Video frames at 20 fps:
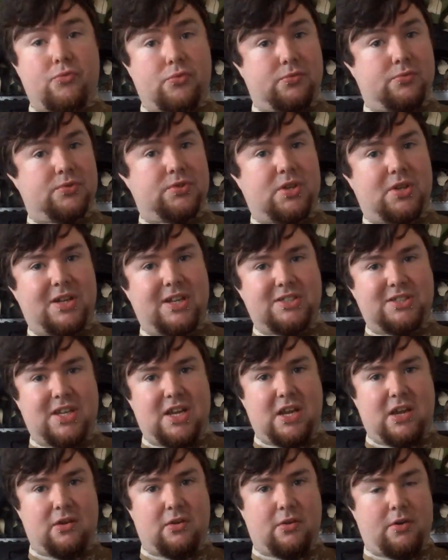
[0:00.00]
rules on
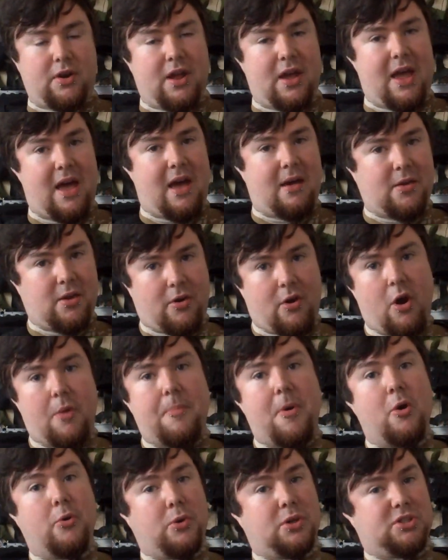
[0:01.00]
listening in on
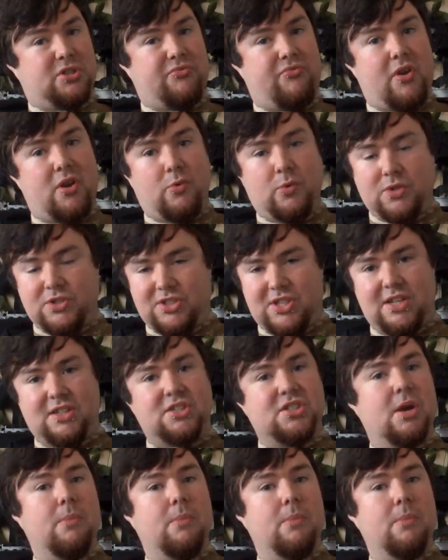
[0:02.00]
your opponent's frequency.